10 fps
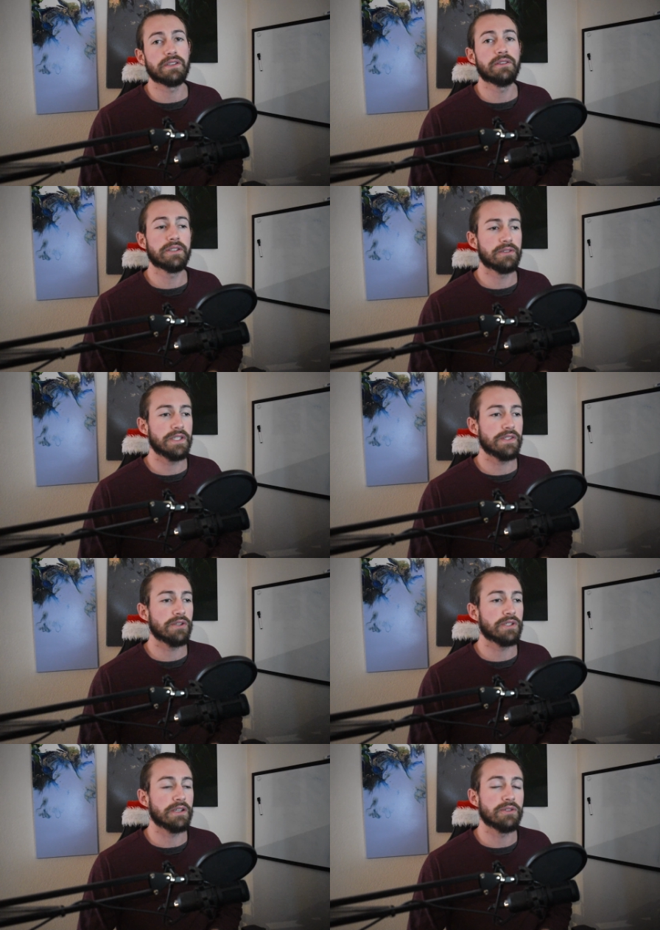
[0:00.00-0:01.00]
a little
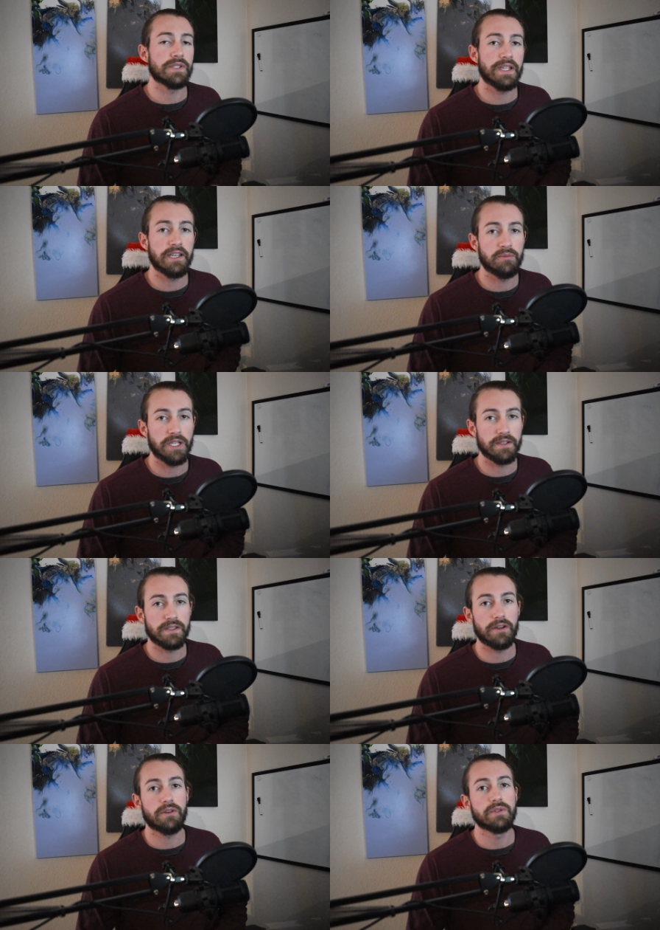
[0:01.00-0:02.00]
easier to understand because
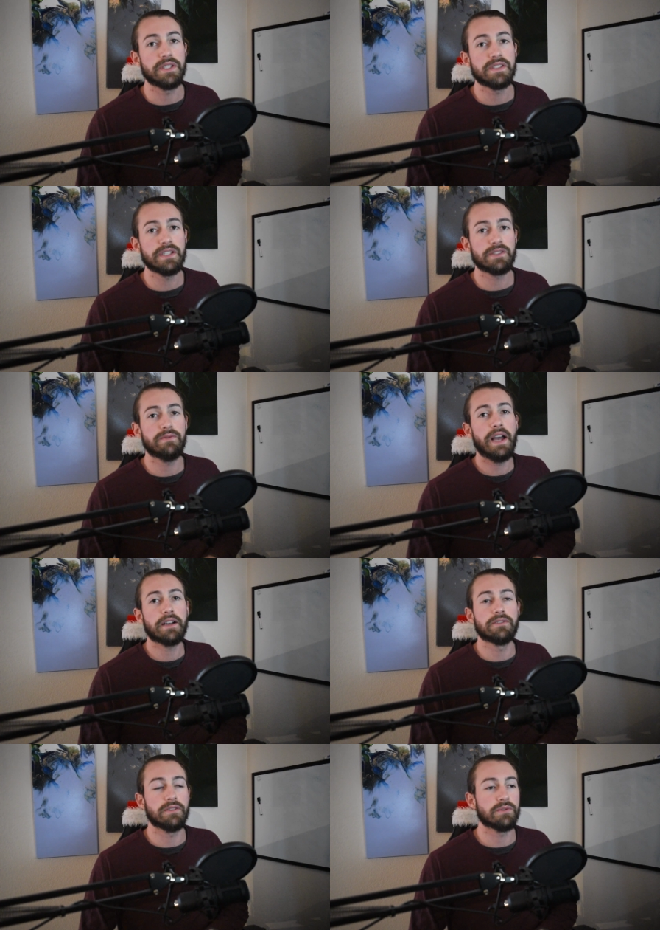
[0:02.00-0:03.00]
there are only six
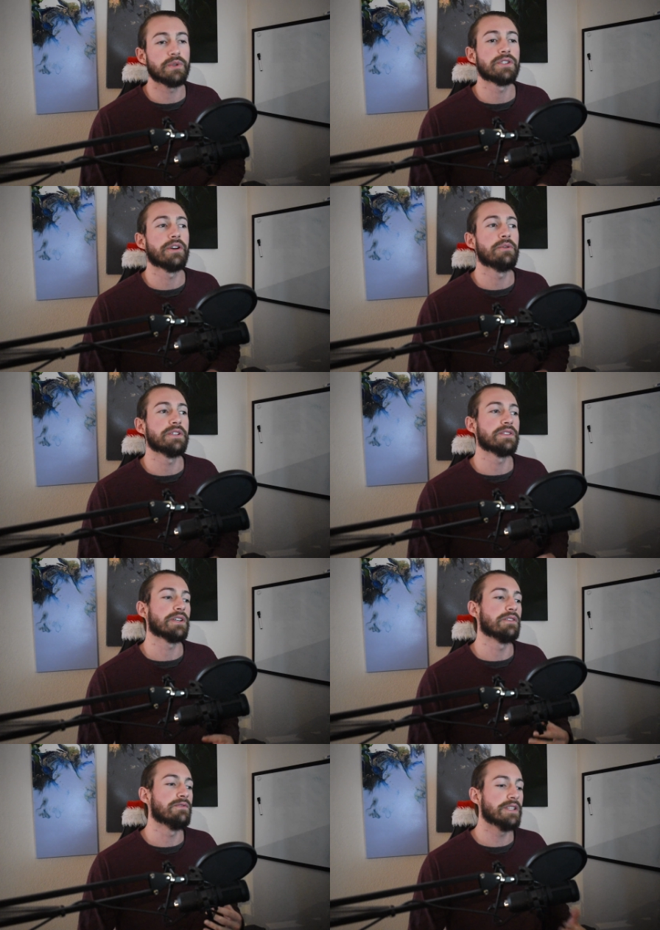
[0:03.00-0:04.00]
factors which go into
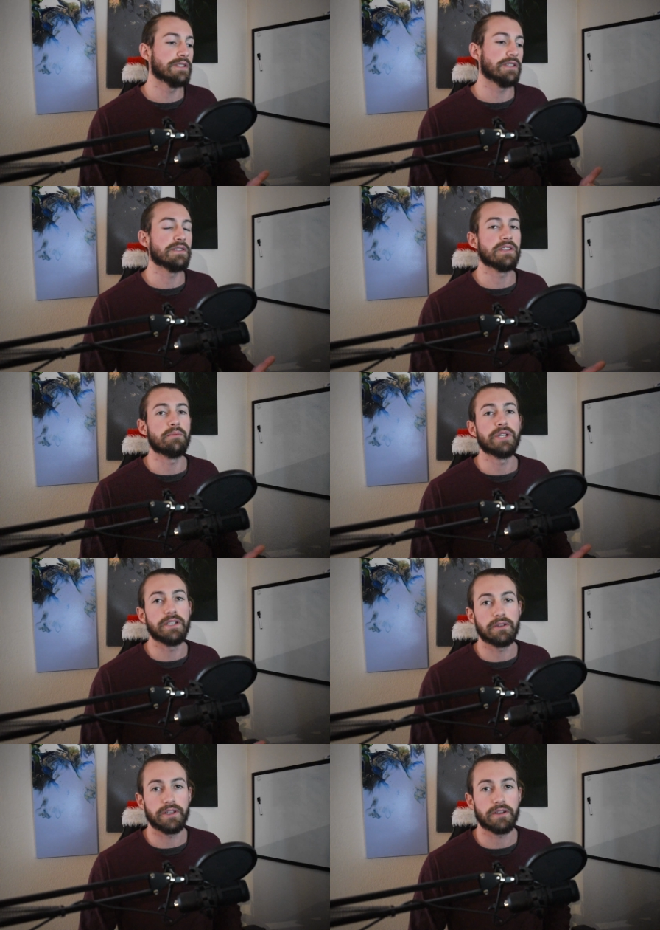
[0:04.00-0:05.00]
convincing somebody
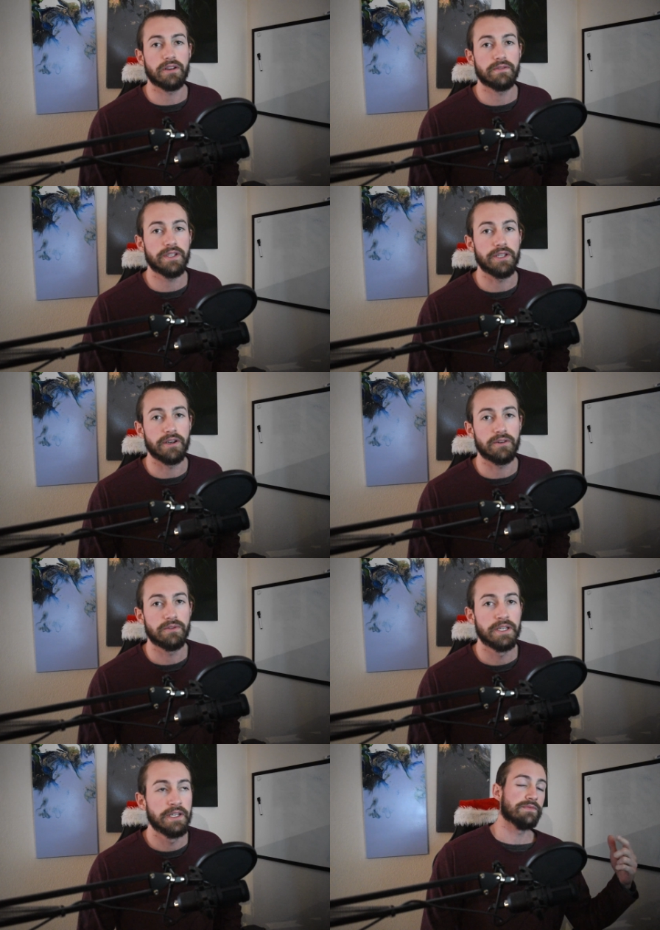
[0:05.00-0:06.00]
to click on a video.
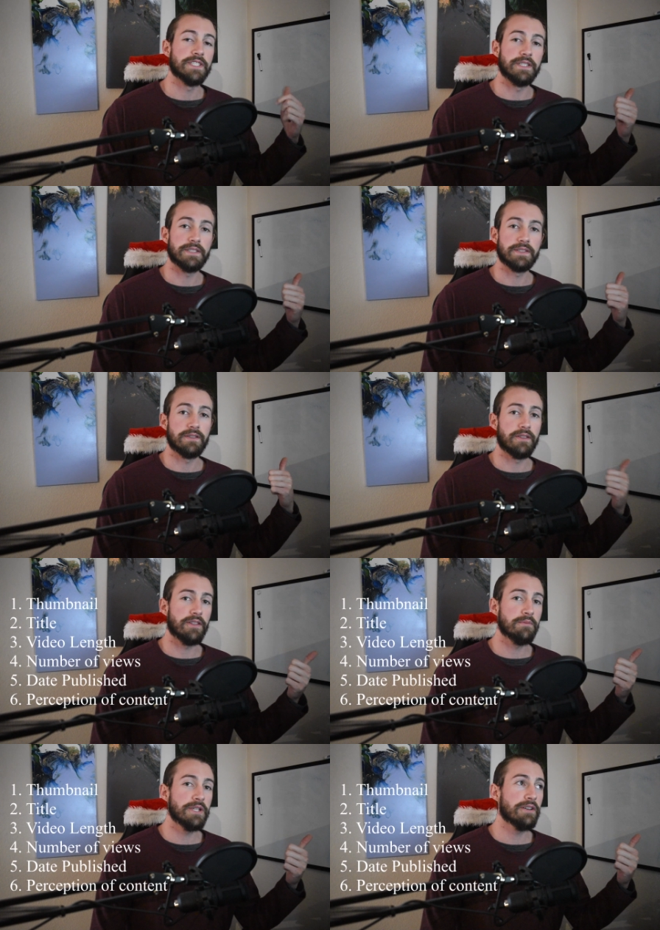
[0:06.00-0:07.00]
It's the
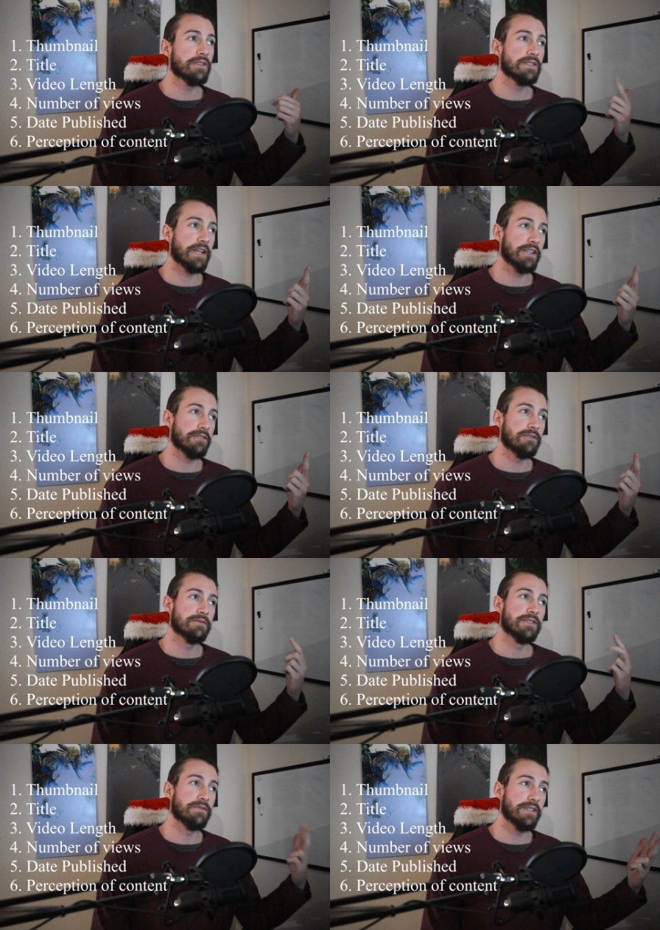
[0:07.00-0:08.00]
thumbnail, the title,
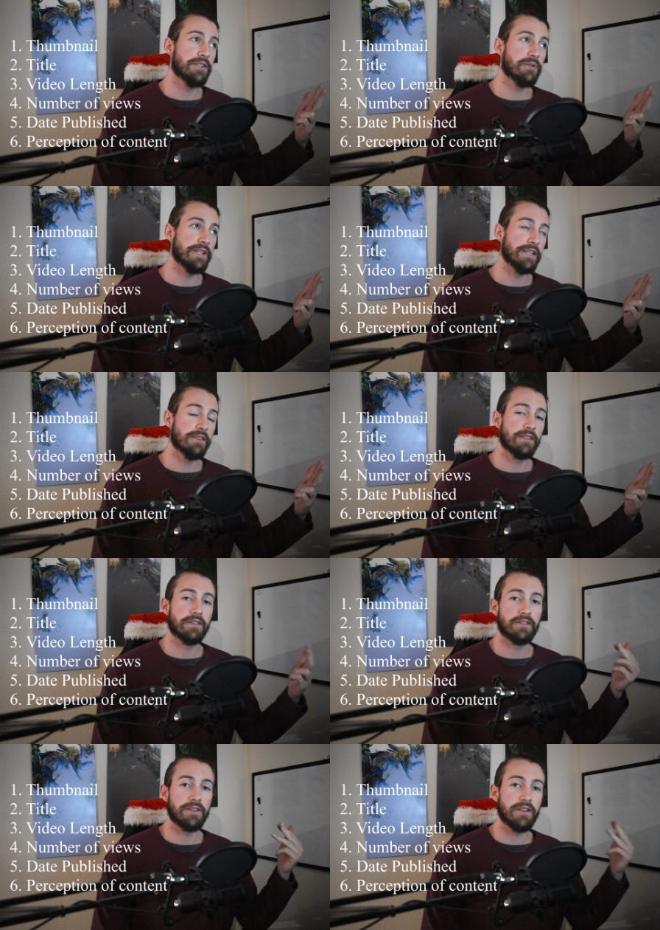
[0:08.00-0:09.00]
the video length,
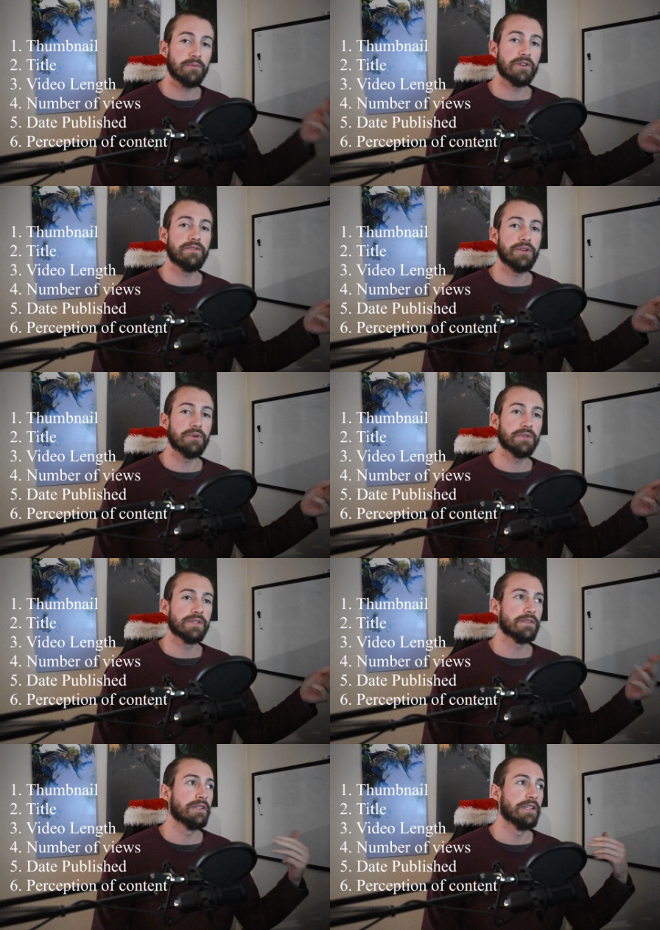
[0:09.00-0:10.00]
the number of views,